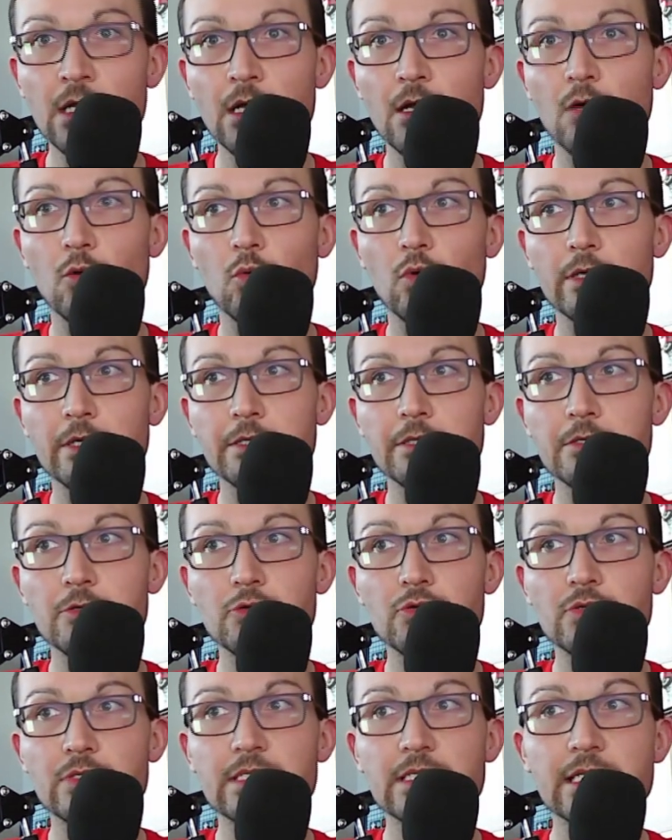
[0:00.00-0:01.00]

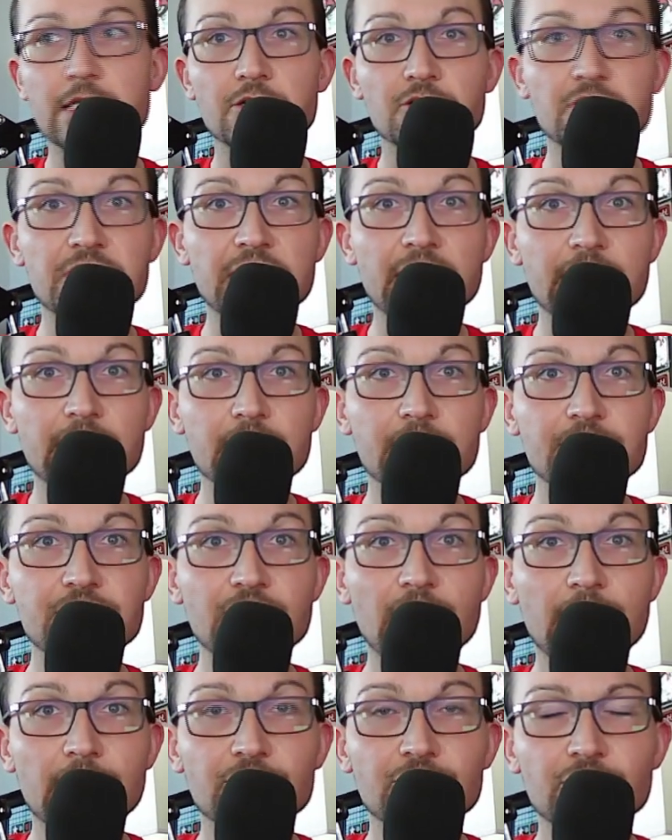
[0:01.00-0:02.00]
was hearsay and
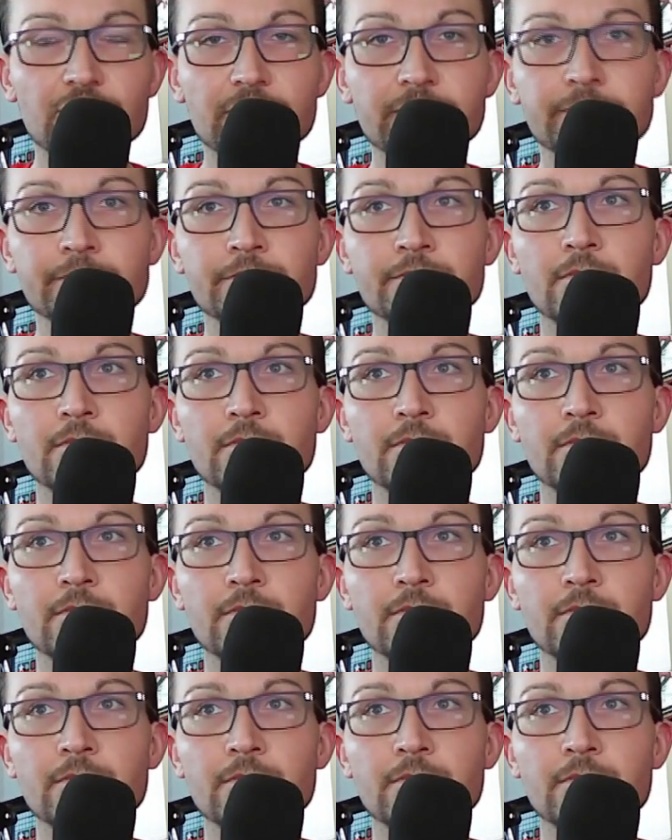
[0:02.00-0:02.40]
conjecture.